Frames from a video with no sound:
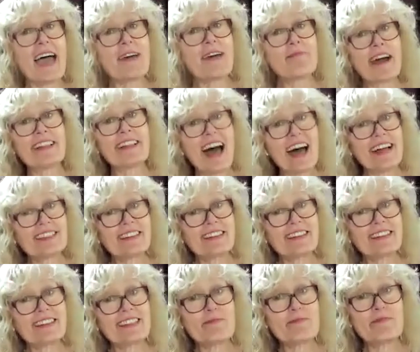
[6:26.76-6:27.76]
And my
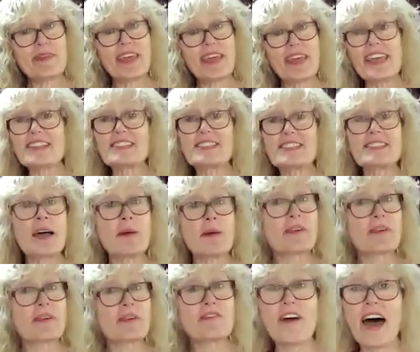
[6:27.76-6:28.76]
last tip is
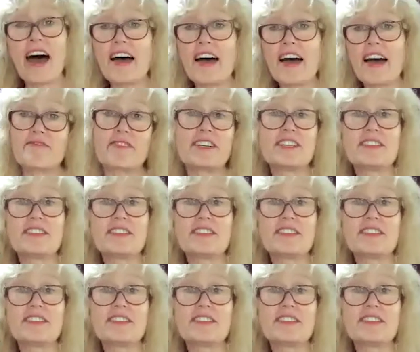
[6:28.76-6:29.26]
number 5,